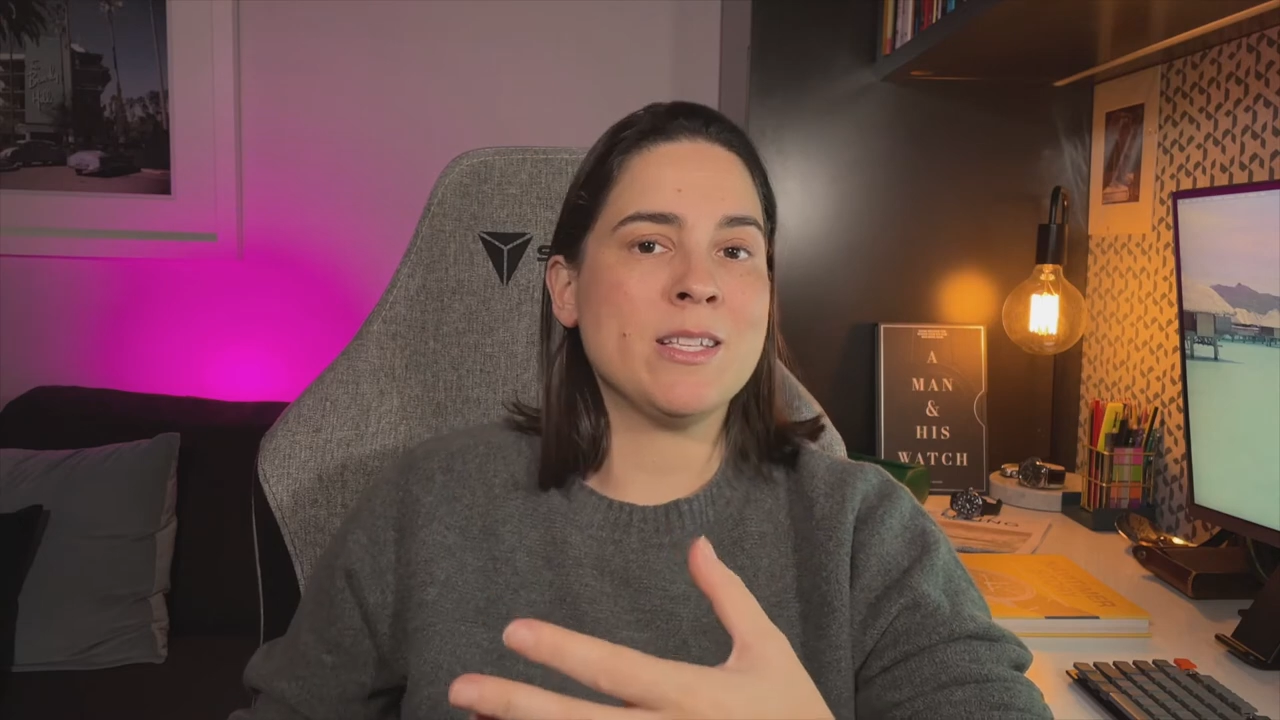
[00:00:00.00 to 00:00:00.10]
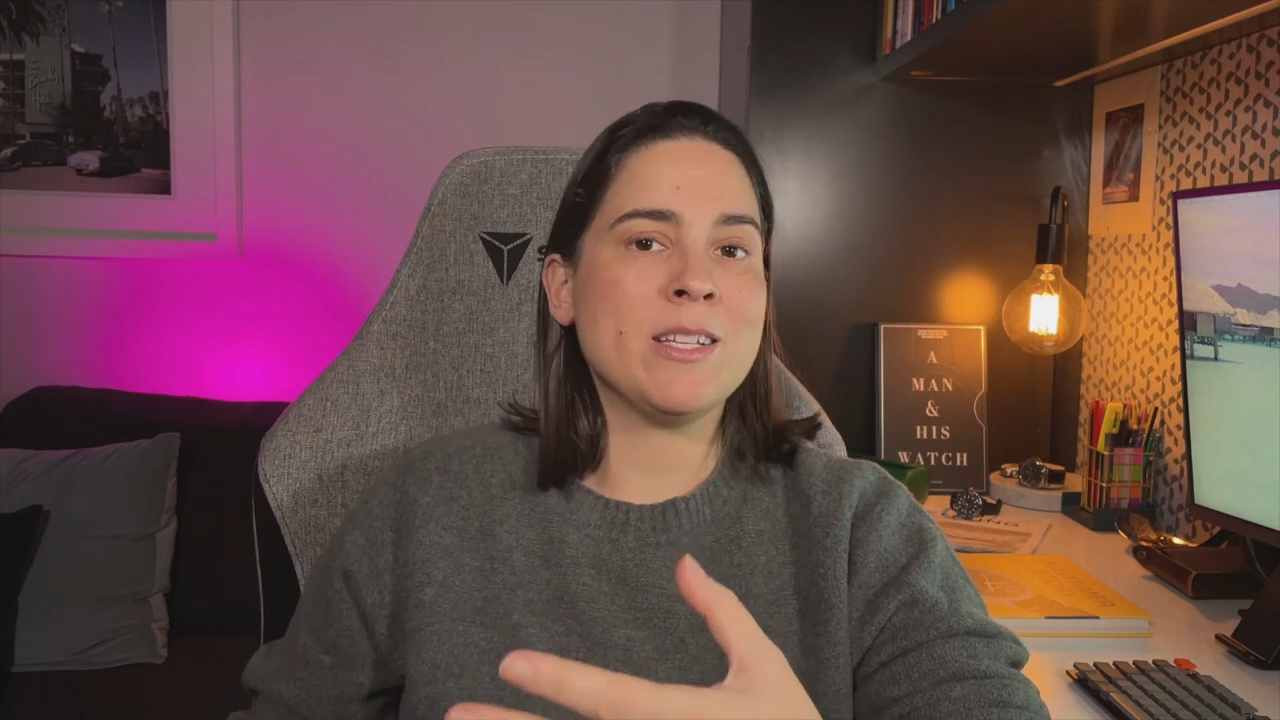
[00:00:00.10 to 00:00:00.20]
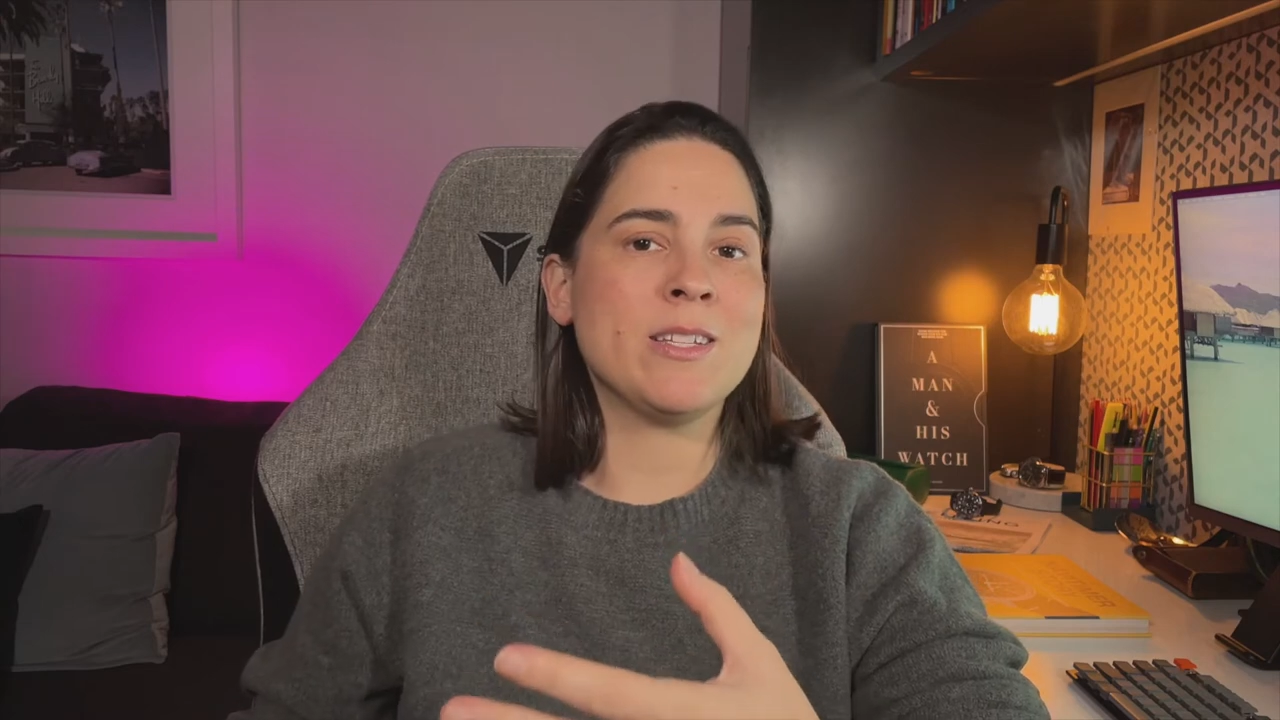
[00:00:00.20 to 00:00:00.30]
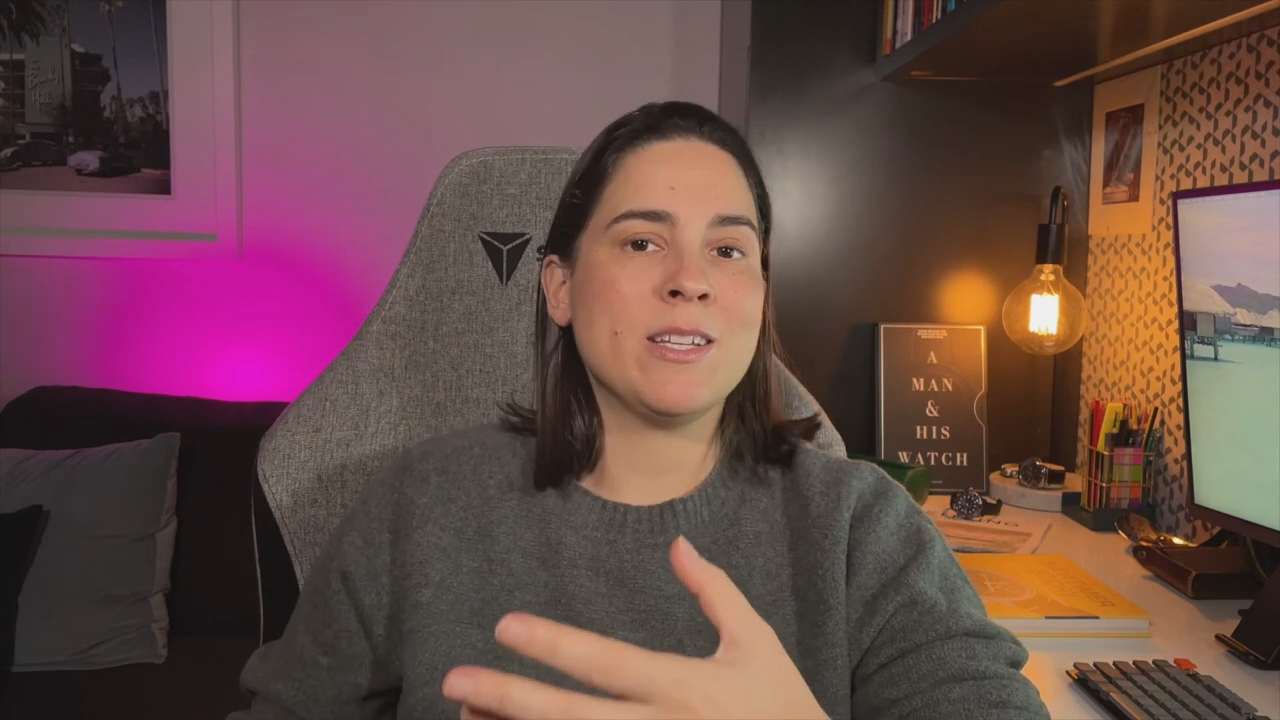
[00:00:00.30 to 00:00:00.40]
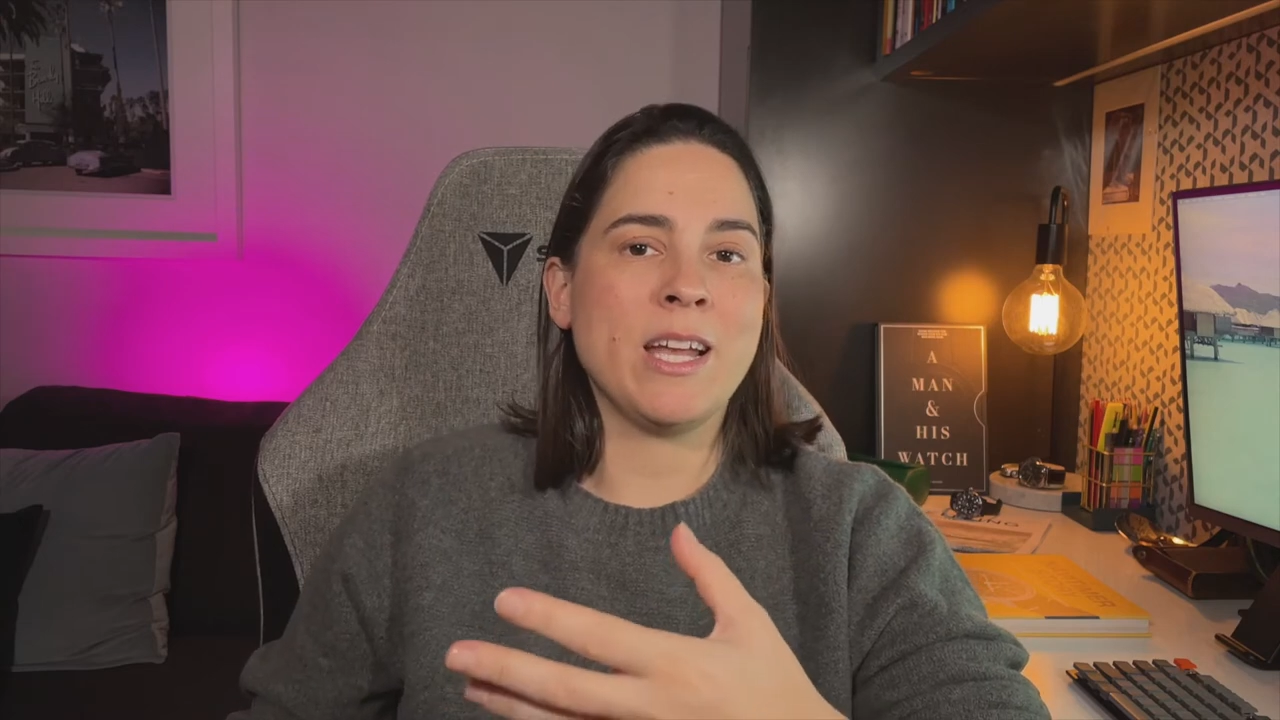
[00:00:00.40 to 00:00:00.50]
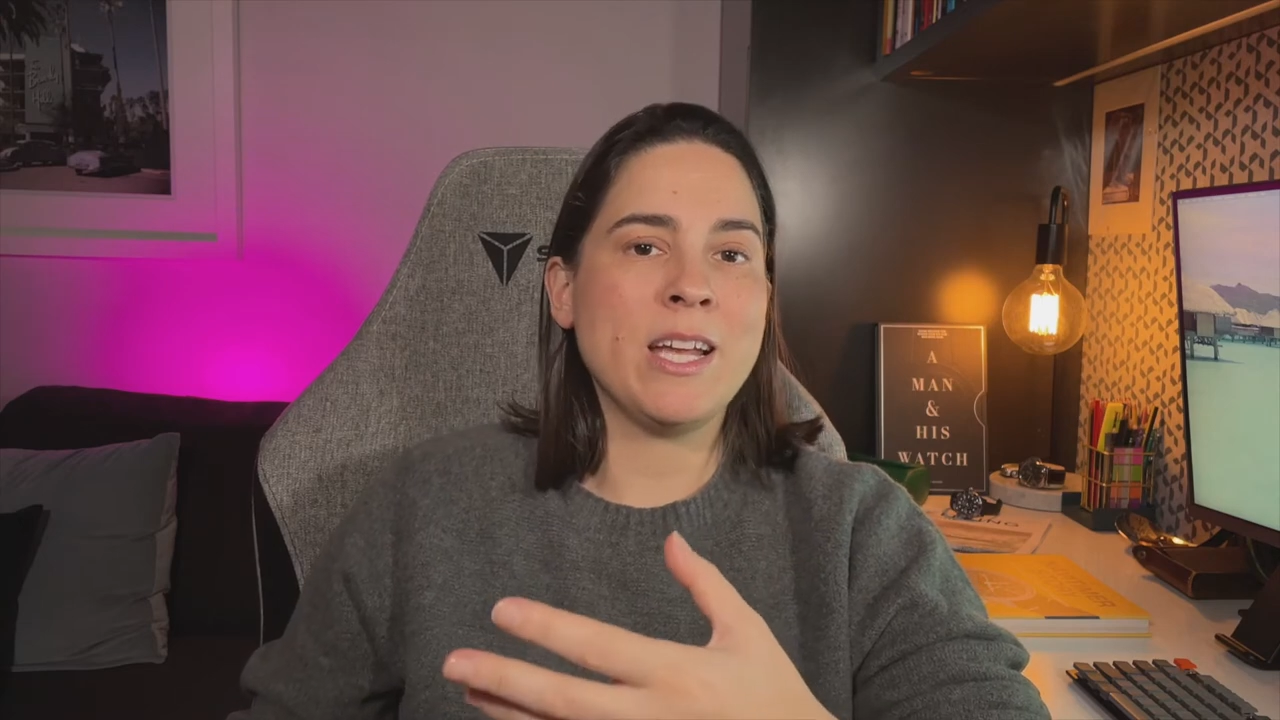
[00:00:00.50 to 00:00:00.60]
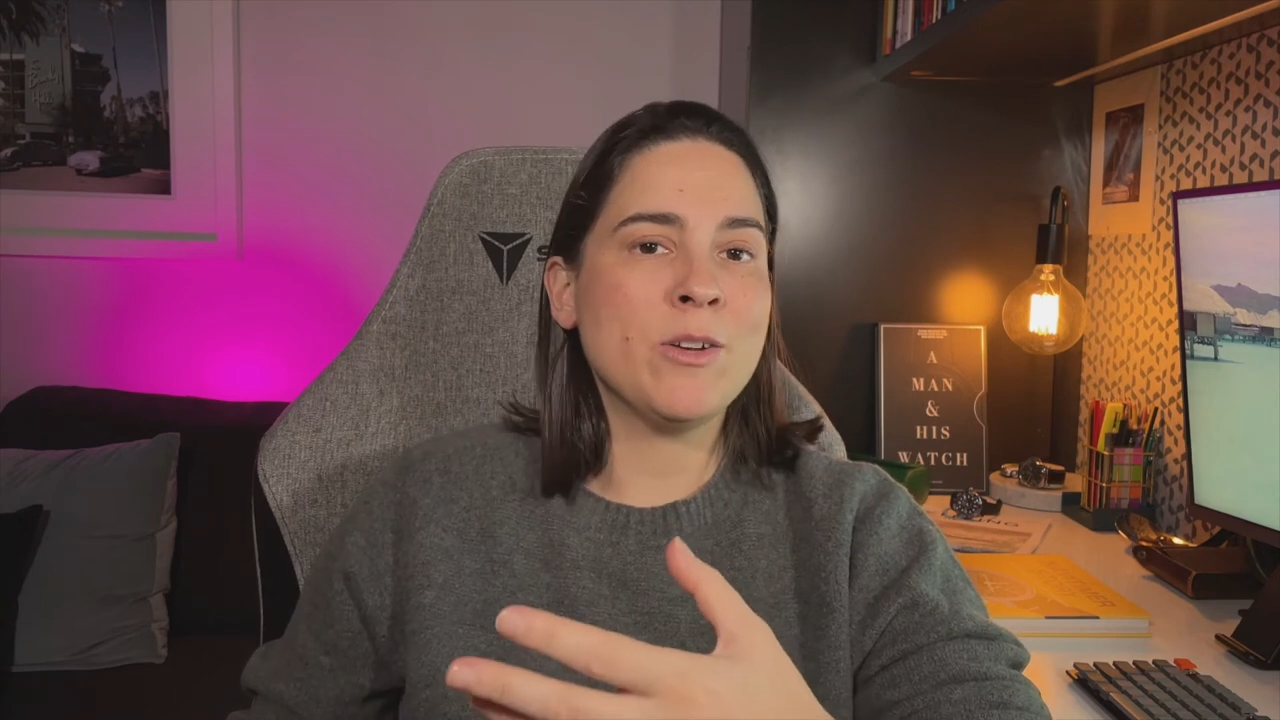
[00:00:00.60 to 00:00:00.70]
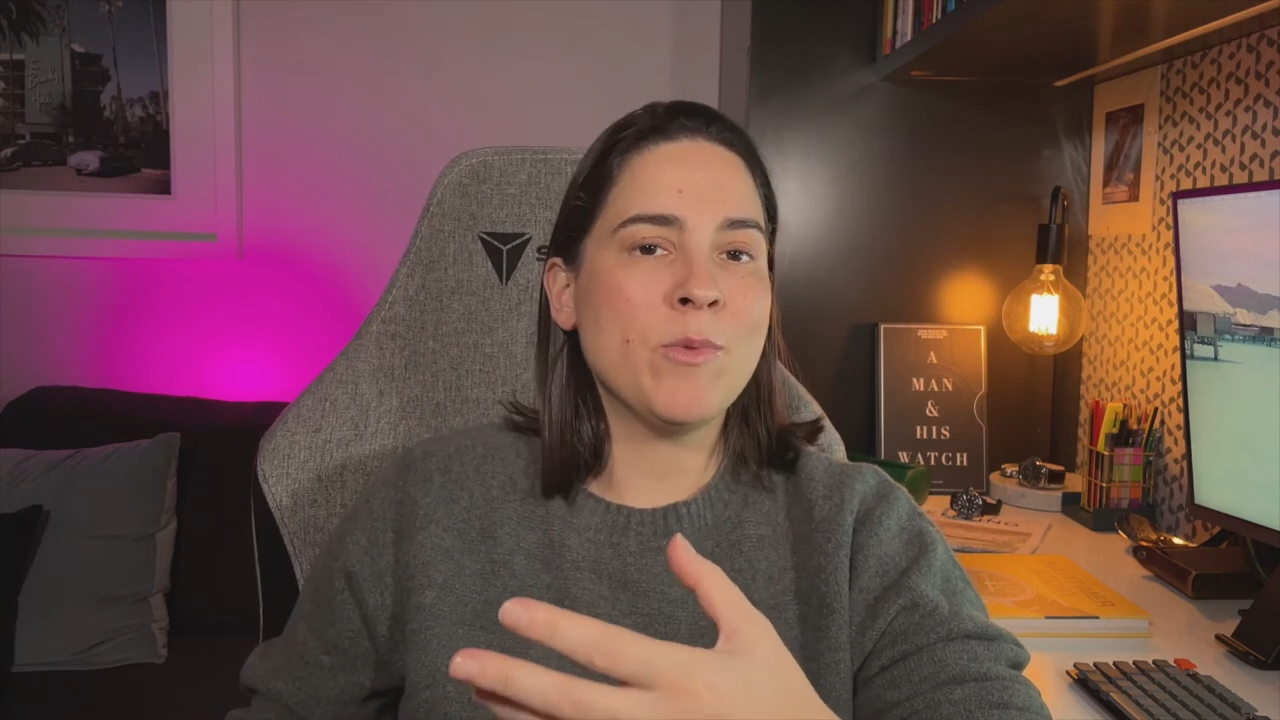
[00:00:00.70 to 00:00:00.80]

it is today in